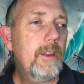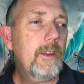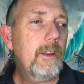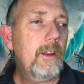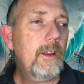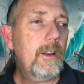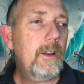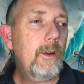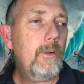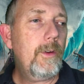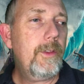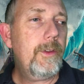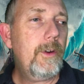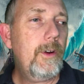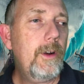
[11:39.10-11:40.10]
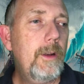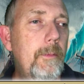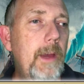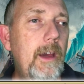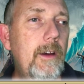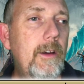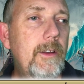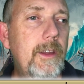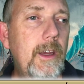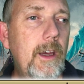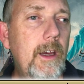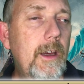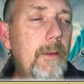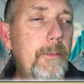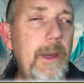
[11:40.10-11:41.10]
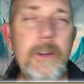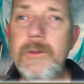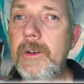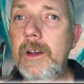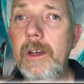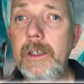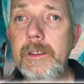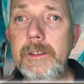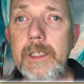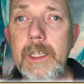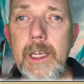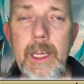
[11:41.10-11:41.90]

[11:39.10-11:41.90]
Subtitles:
the lower third about Patreon.